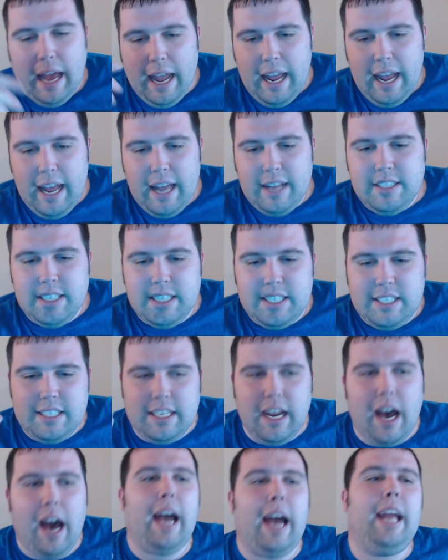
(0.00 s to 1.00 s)
and
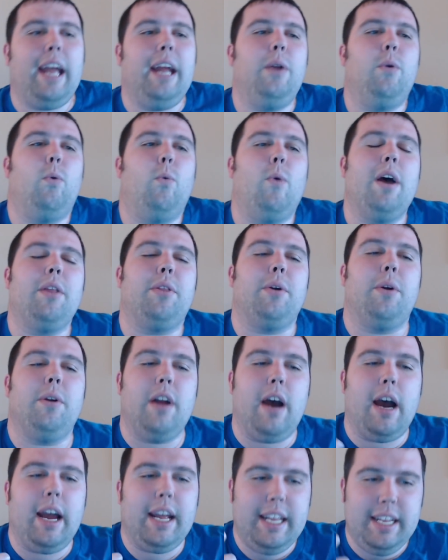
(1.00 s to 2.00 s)
decide whether or
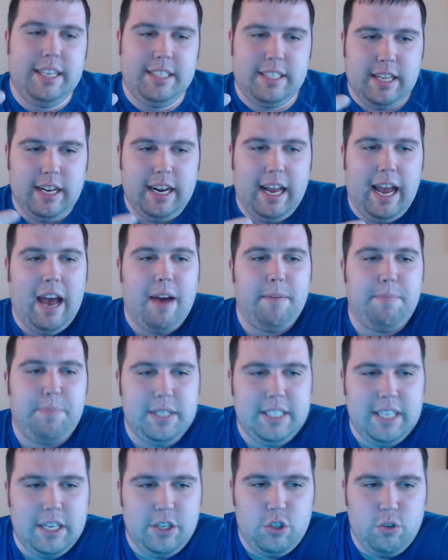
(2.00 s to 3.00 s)
not he's going to have
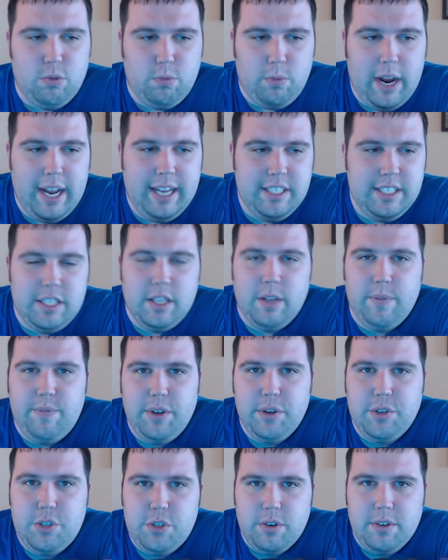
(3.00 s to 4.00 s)
potential reins to the
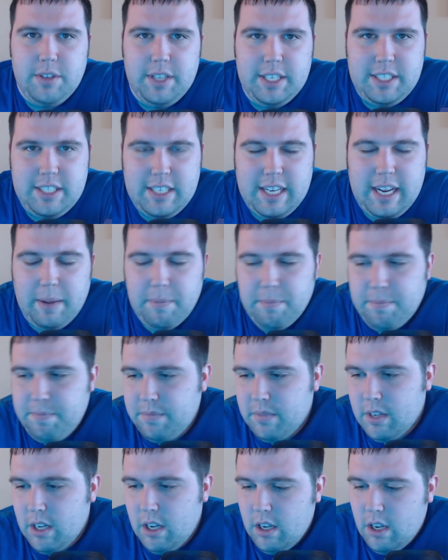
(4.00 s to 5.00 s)
future on this team.
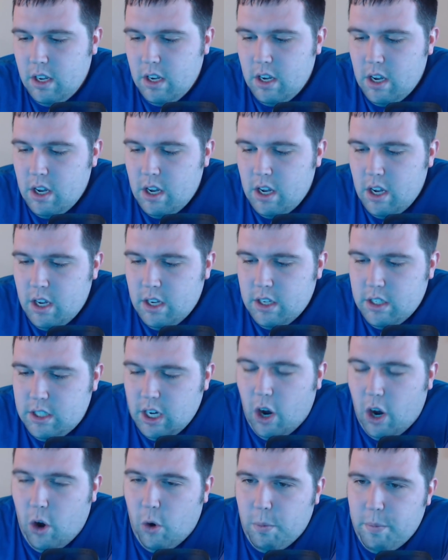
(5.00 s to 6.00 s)

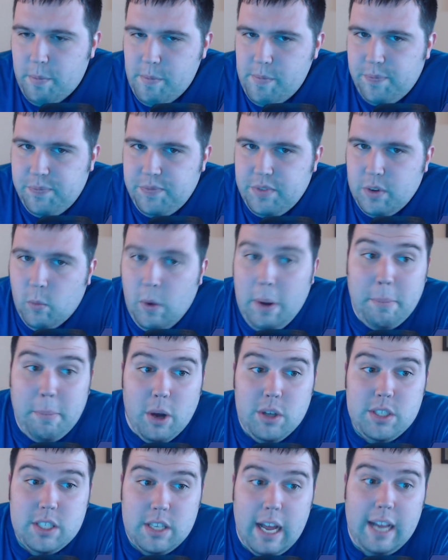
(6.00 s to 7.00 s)
So we
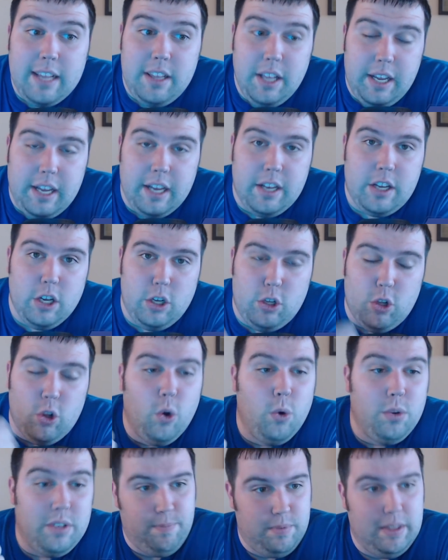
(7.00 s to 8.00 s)
most likely can
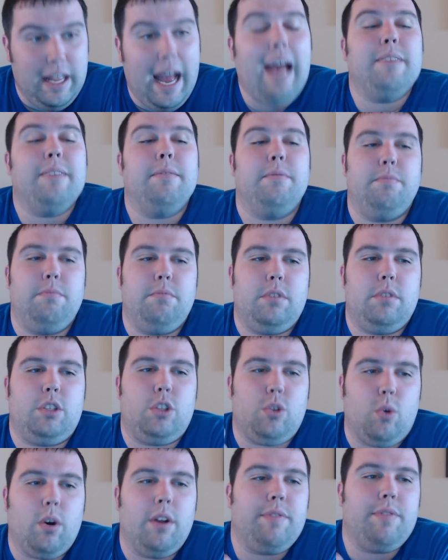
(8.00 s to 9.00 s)
conclude that
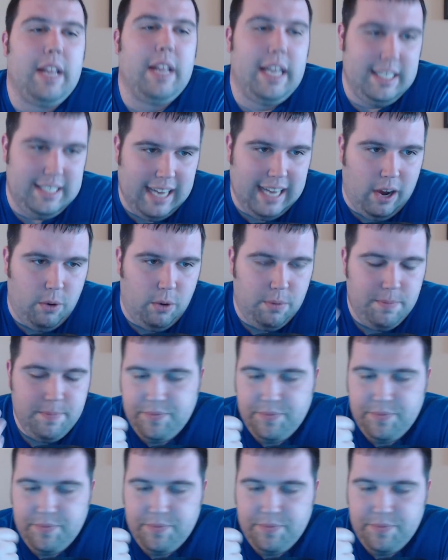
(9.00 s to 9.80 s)
sort of thing is out.